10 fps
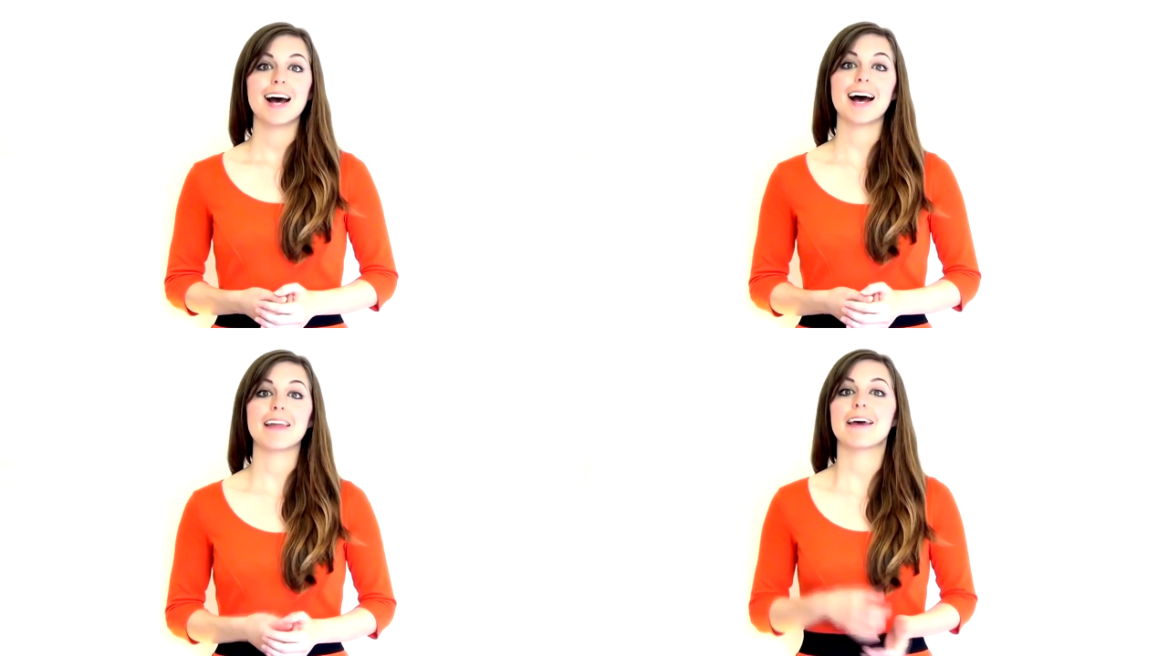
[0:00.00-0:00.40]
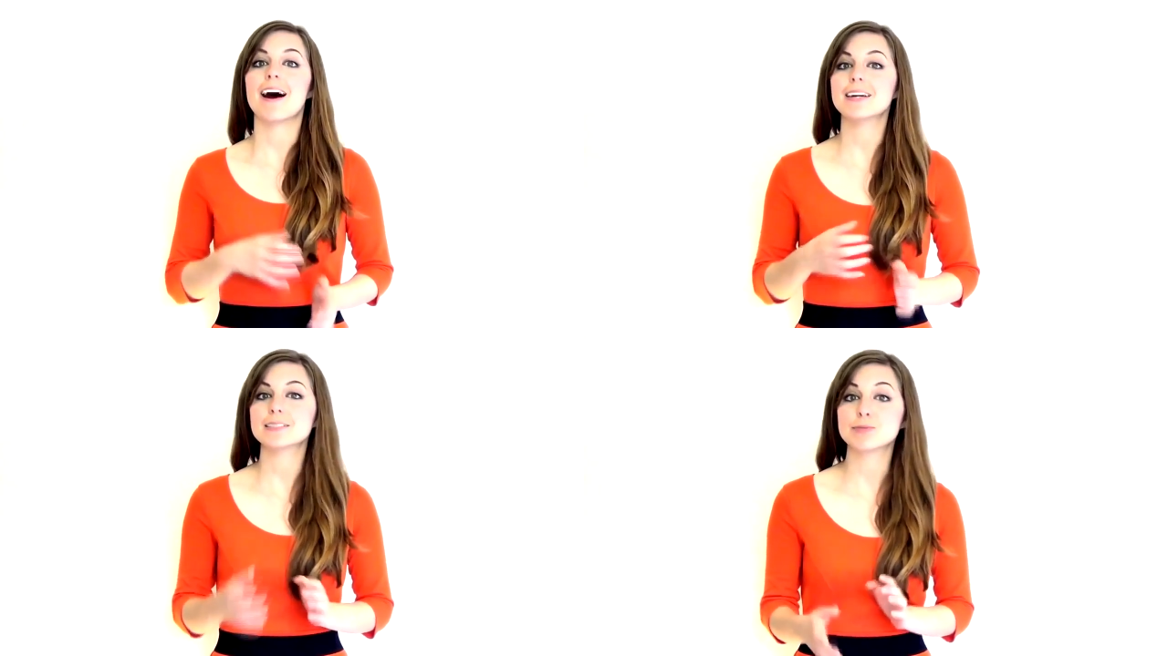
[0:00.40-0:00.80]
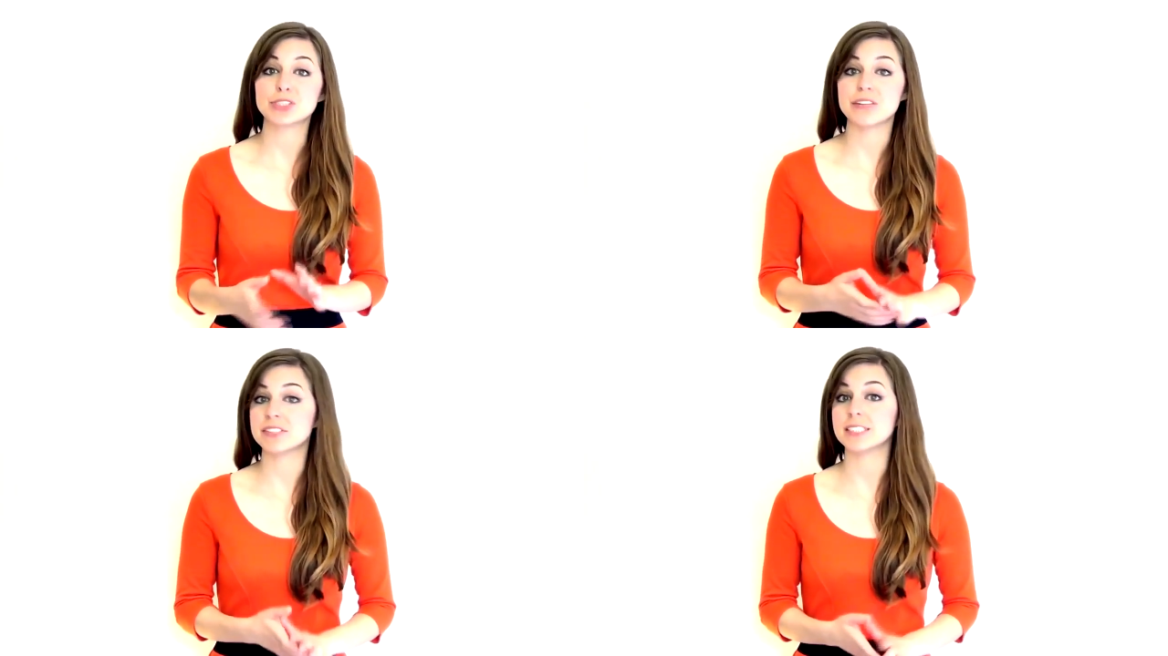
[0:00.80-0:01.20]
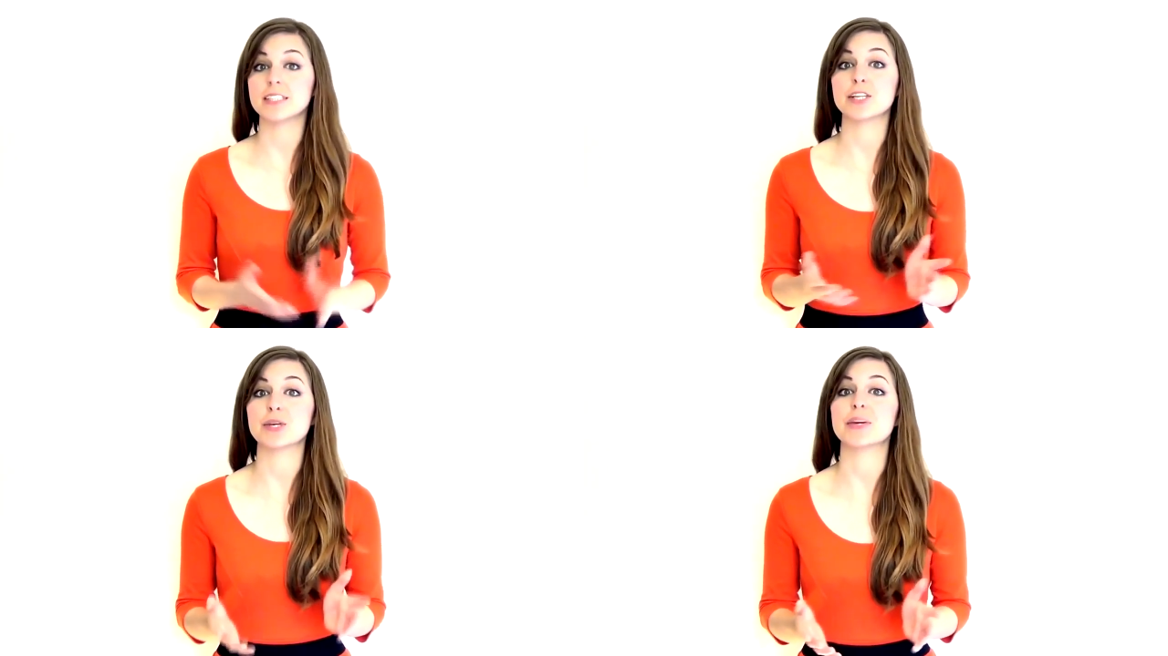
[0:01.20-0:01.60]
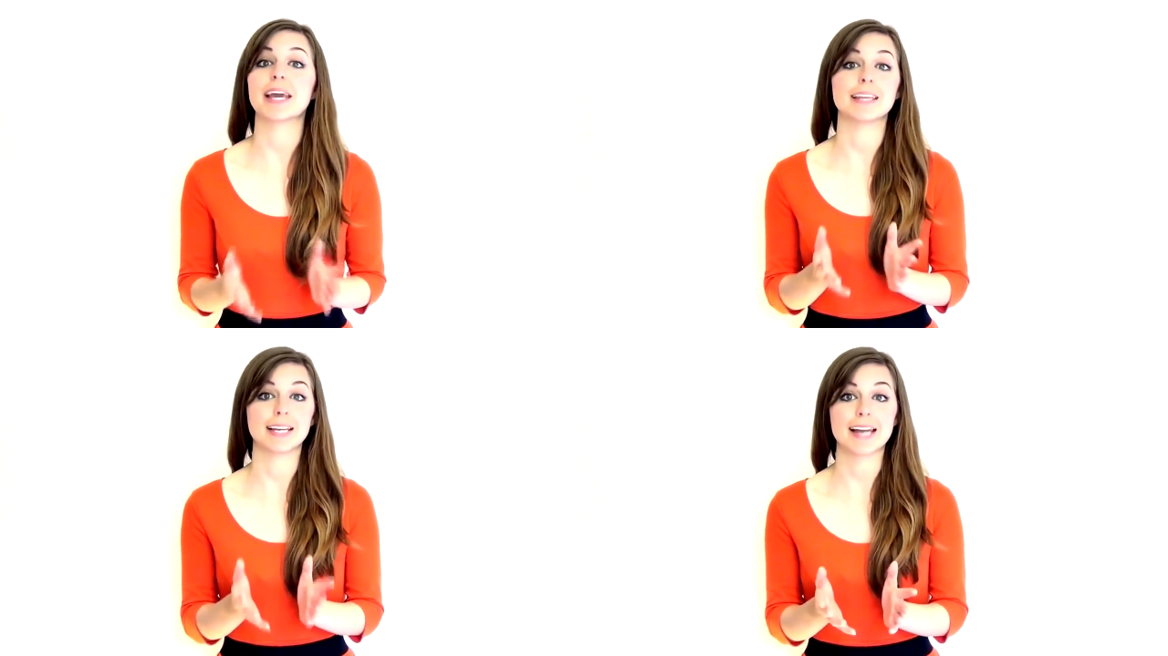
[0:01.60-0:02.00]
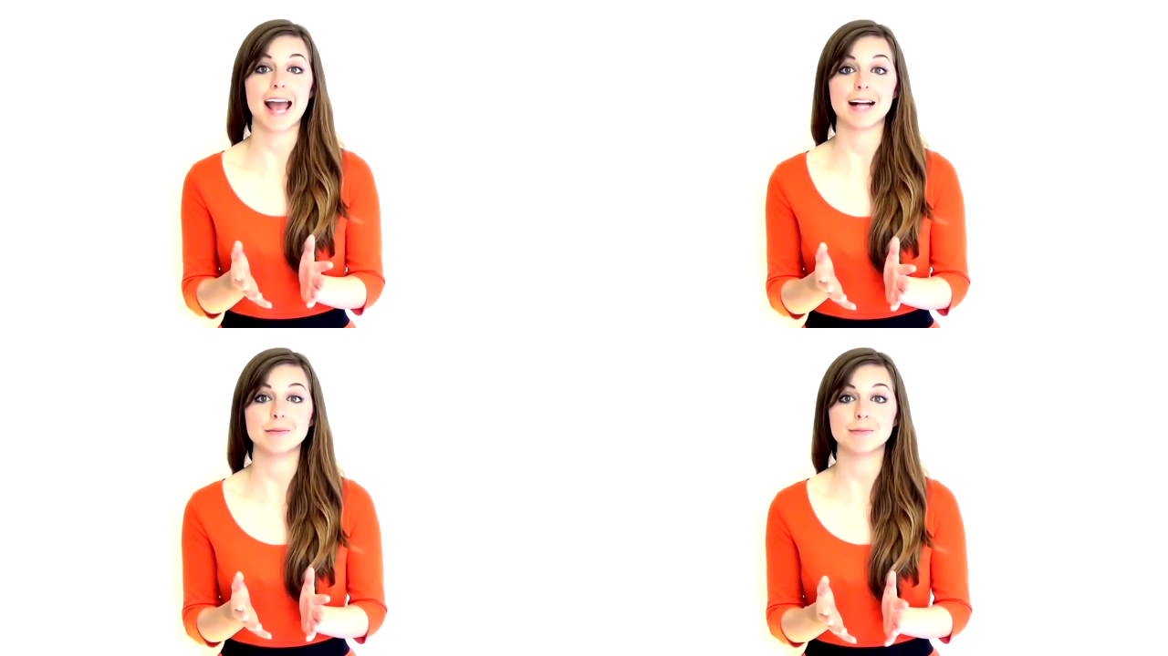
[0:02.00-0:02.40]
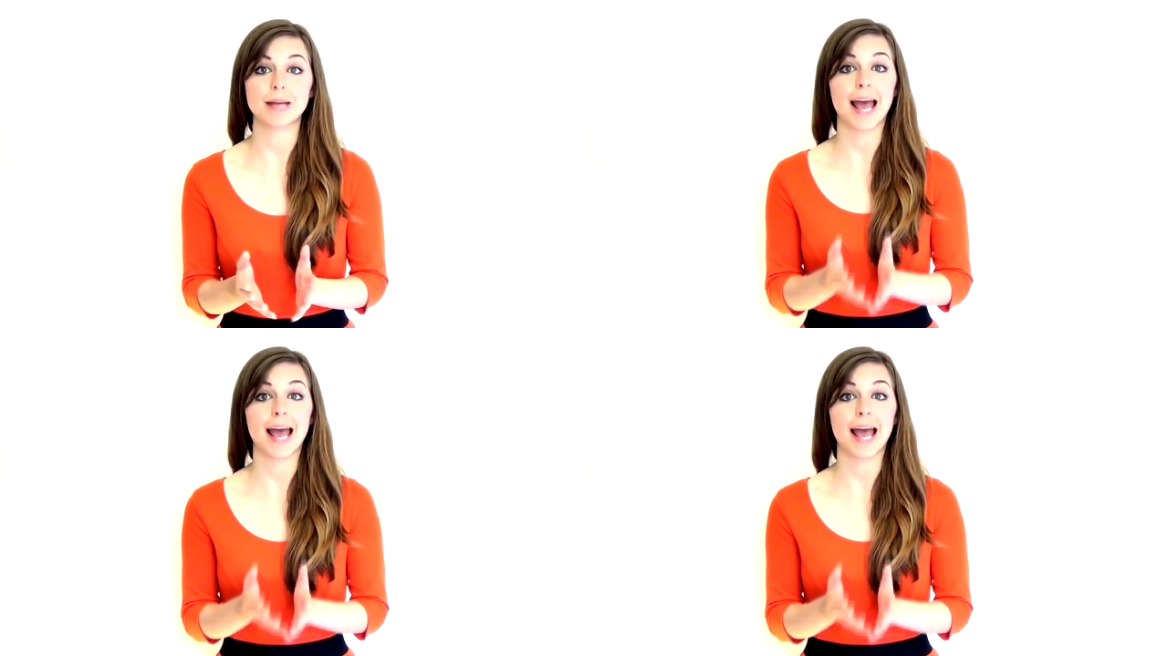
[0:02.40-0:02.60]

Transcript: There are some services in the UK that can help,